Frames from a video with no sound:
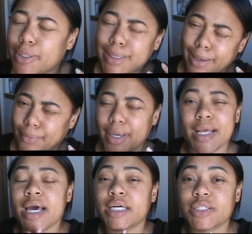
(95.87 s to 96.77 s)
different.
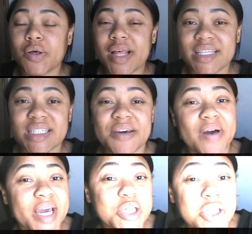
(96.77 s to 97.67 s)
So let's see if
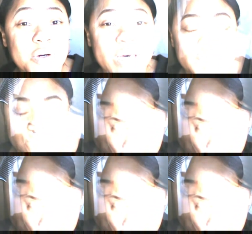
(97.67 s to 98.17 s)
I can do it.